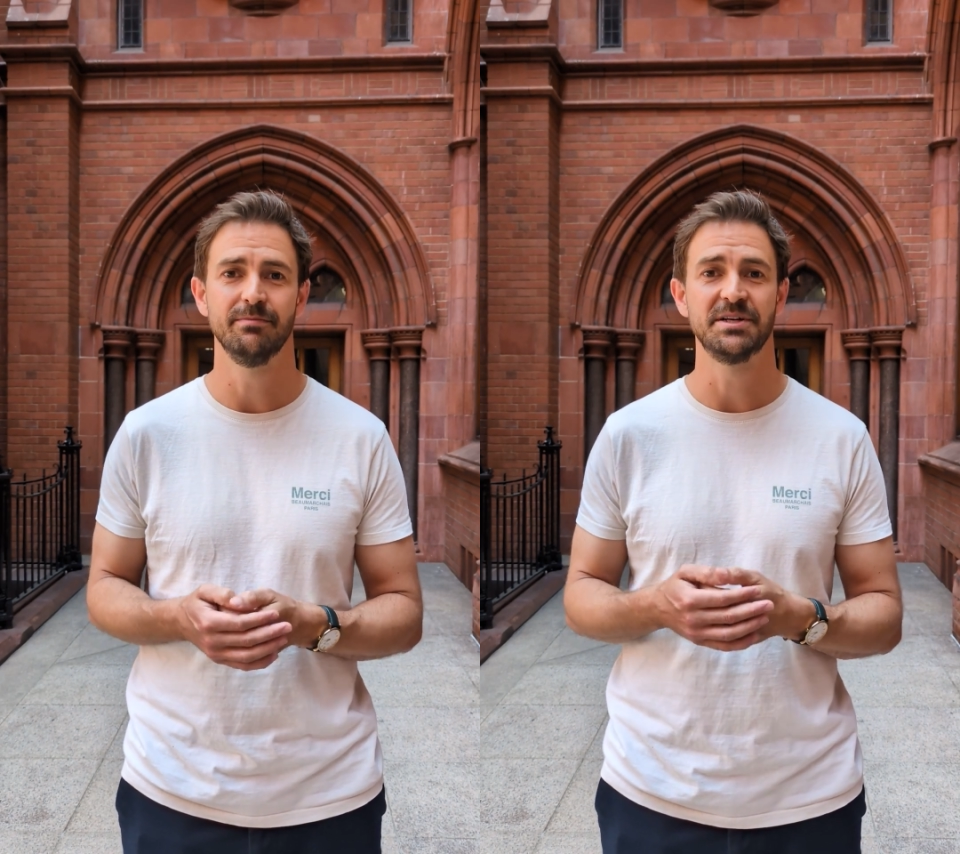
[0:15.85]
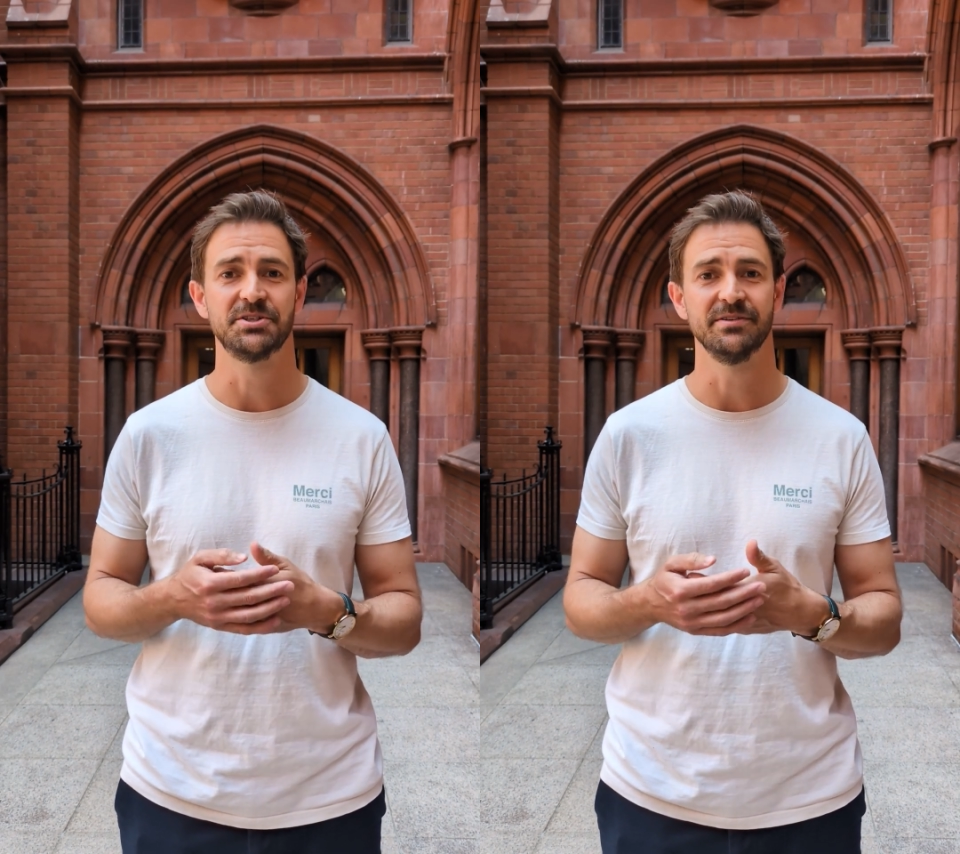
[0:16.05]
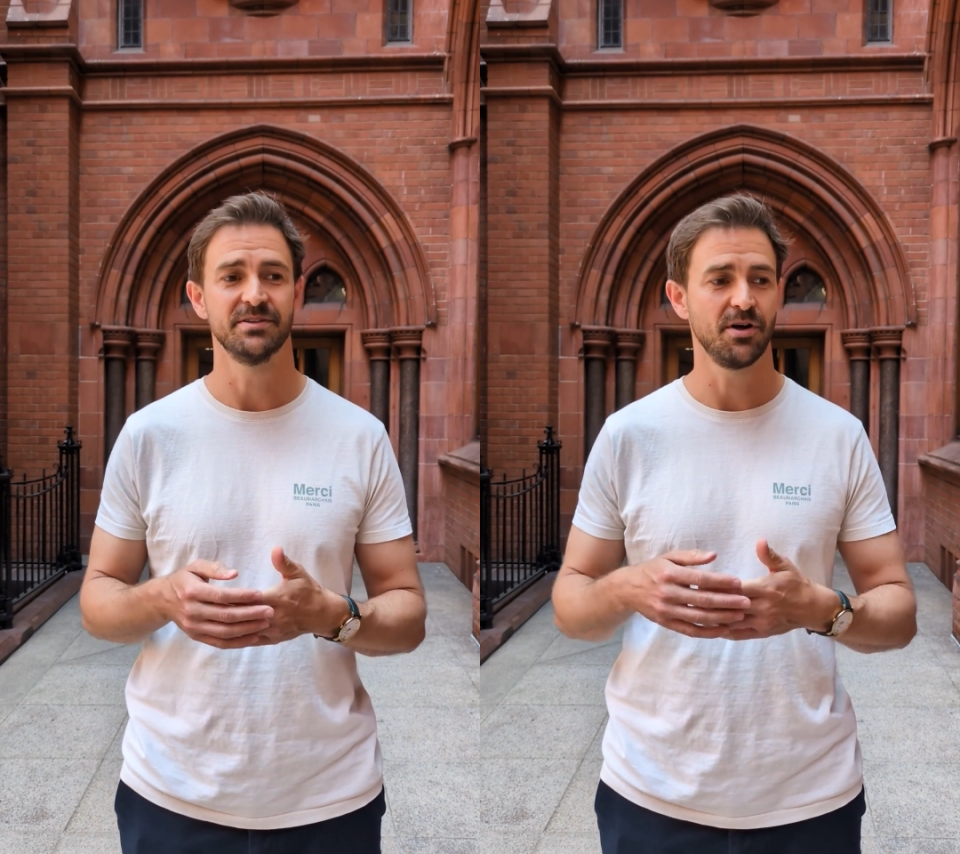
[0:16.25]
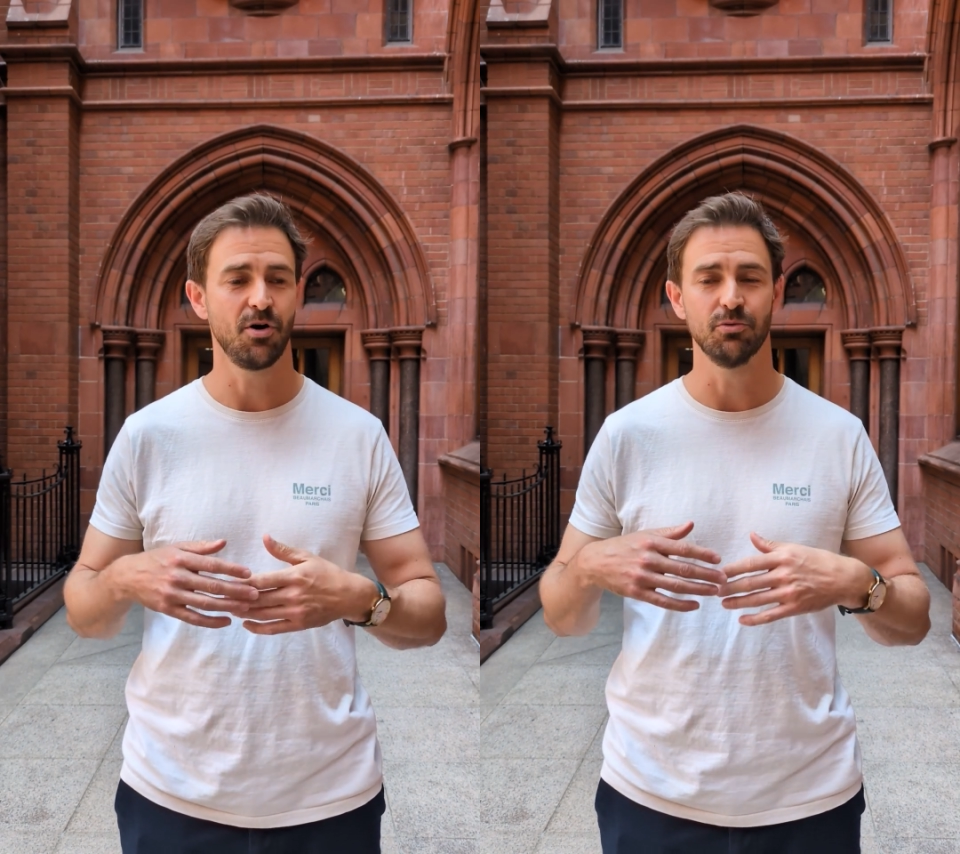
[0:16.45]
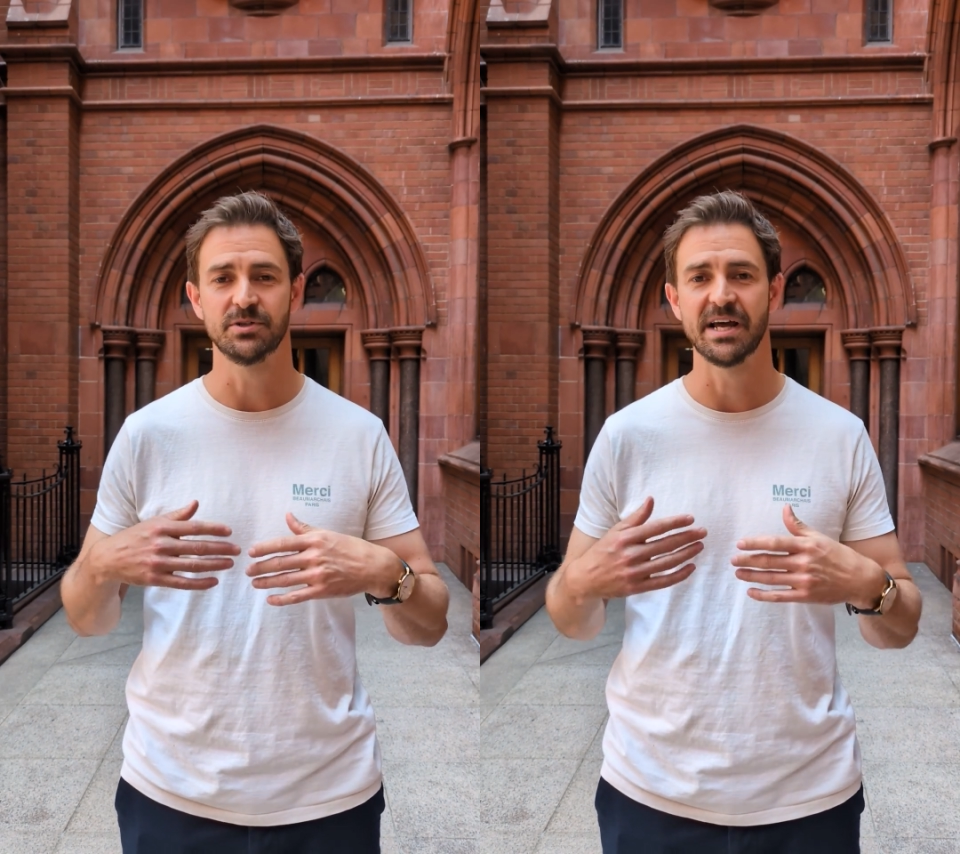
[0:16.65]
mentioned the
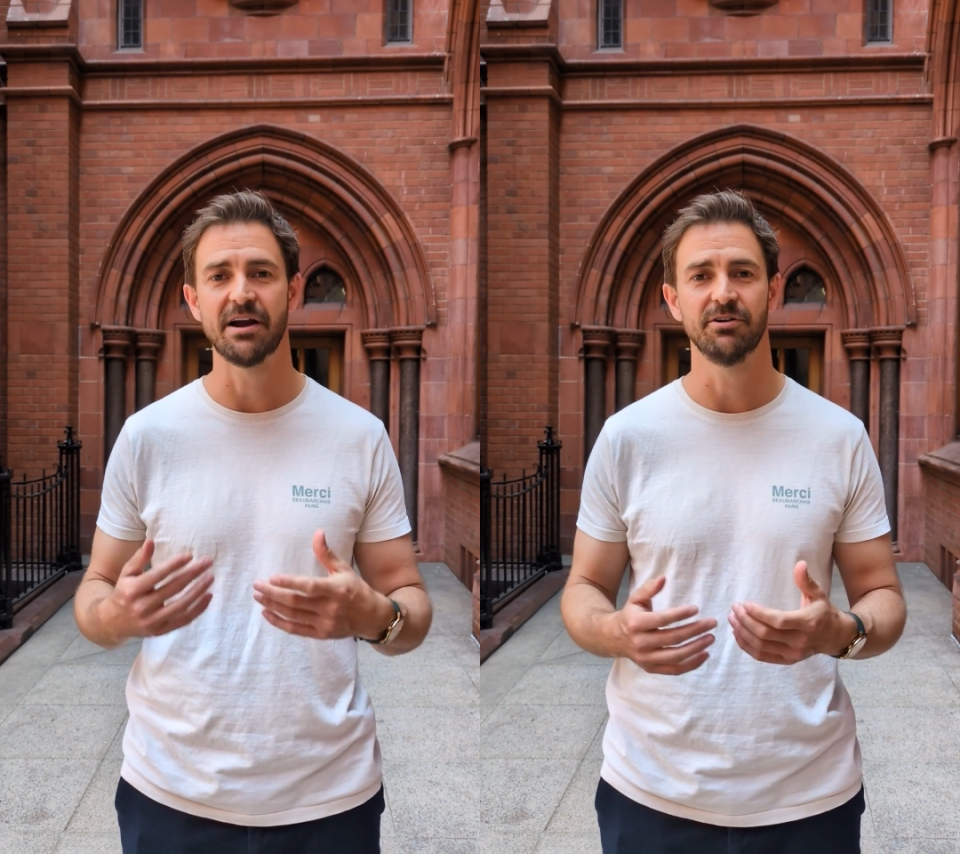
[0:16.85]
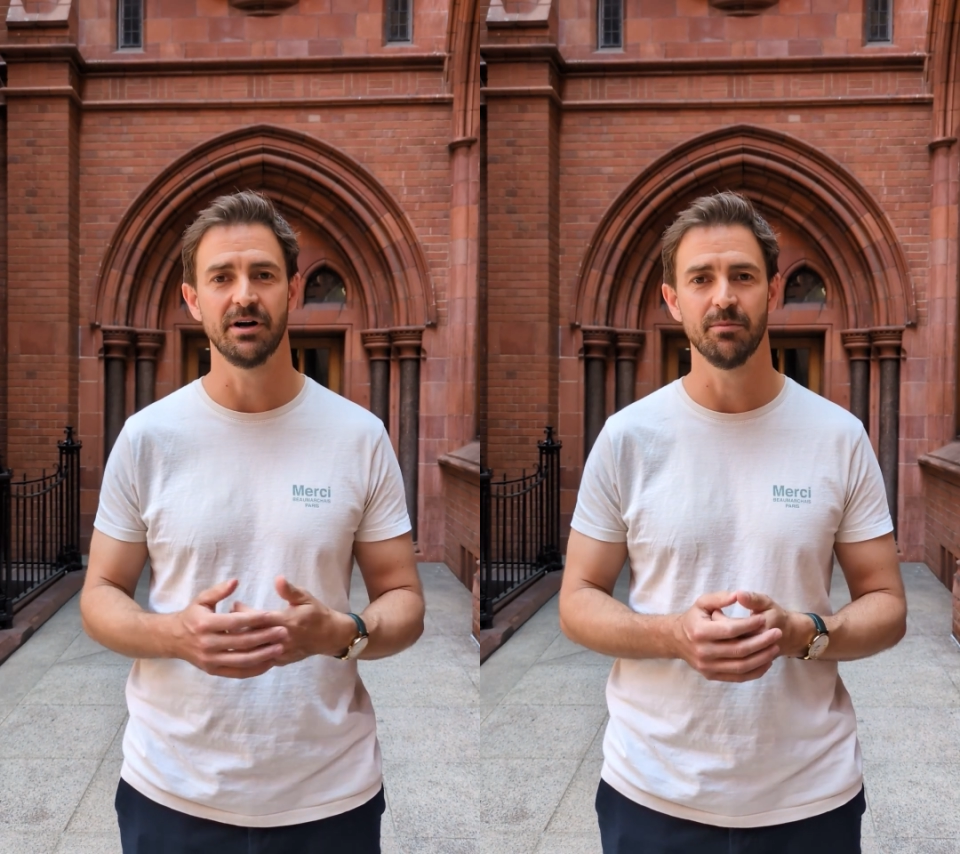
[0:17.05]
whole tearing